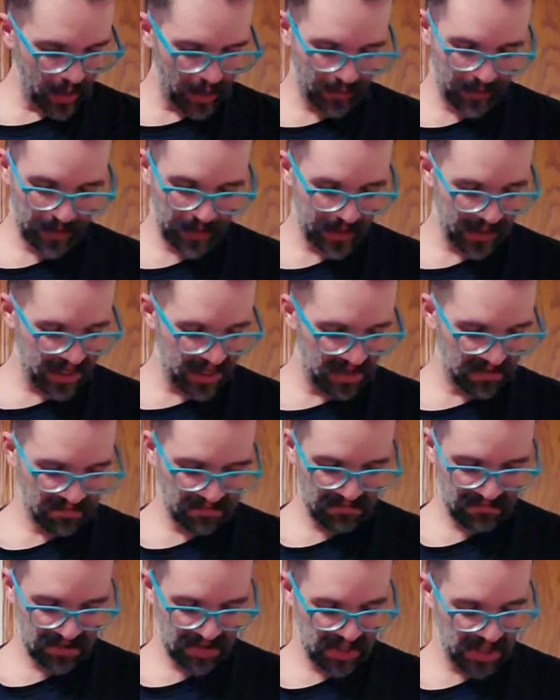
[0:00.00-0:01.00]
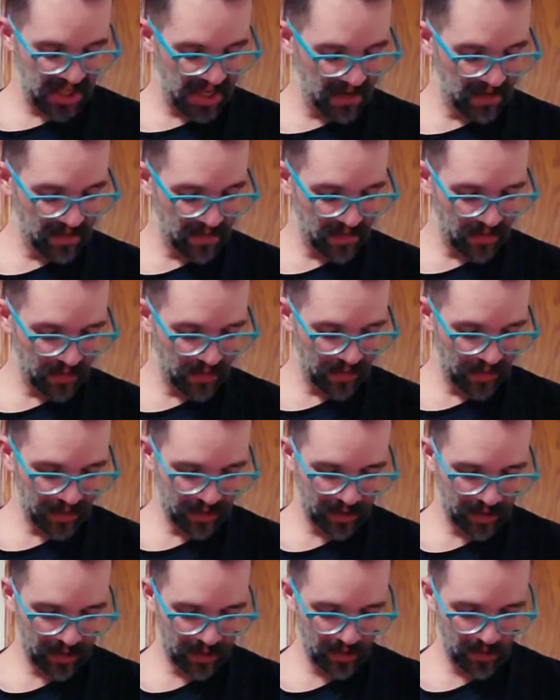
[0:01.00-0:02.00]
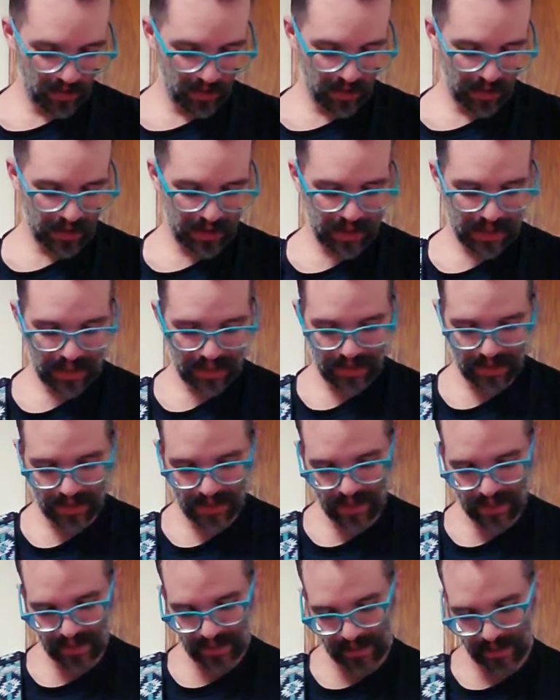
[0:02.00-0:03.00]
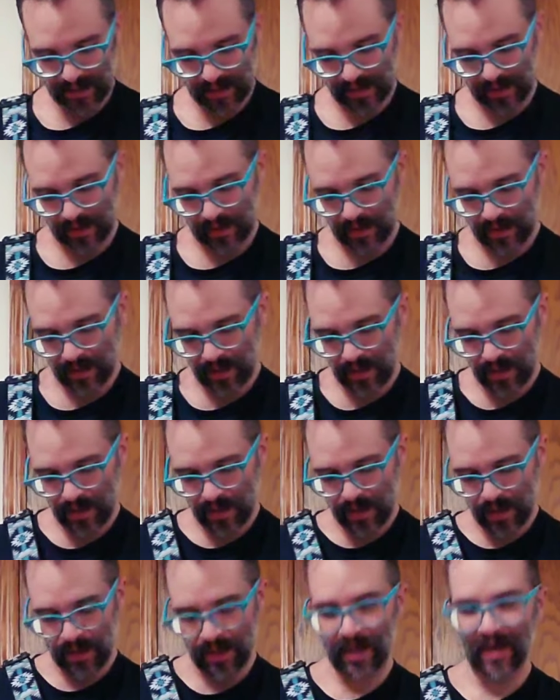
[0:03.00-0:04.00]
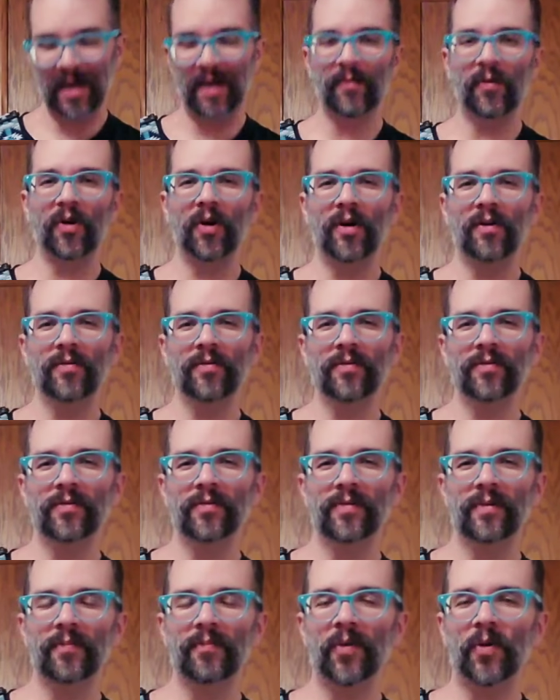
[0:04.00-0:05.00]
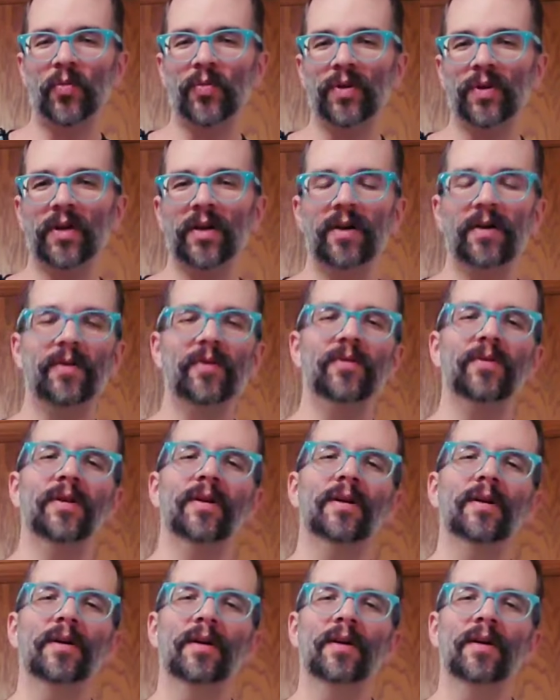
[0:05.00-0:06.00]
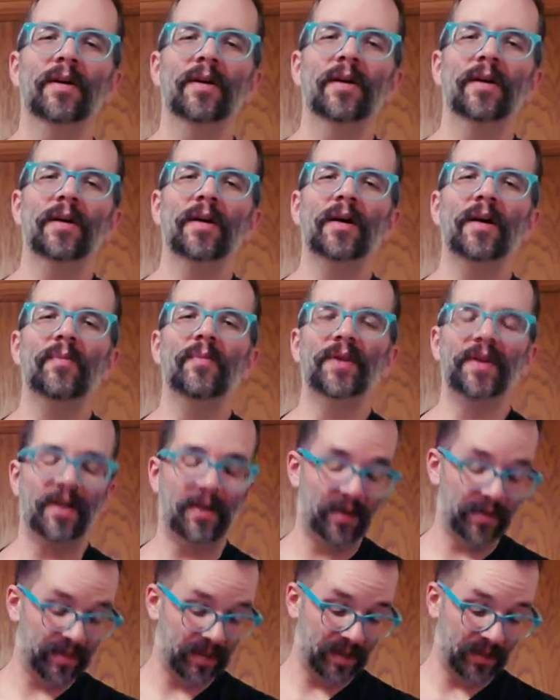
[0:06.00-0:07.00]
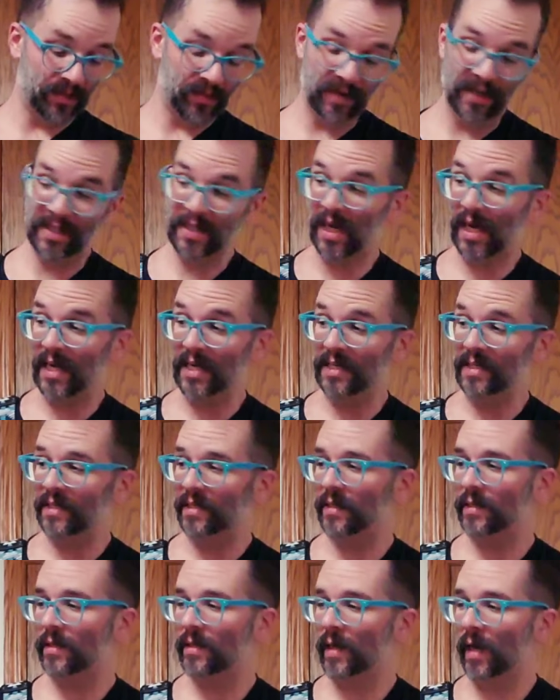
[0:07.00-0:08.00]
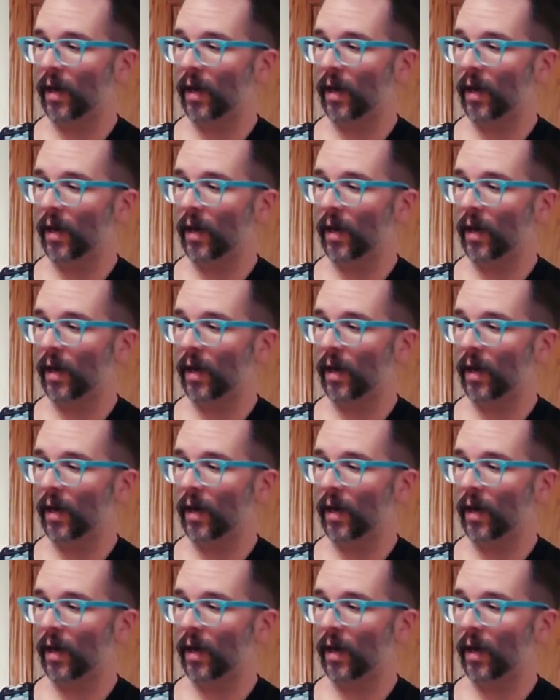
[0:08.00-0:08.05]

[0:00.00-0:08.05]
Everything seems to be pretty solid quality. This came off a moment ago, but now it's on pretty tight.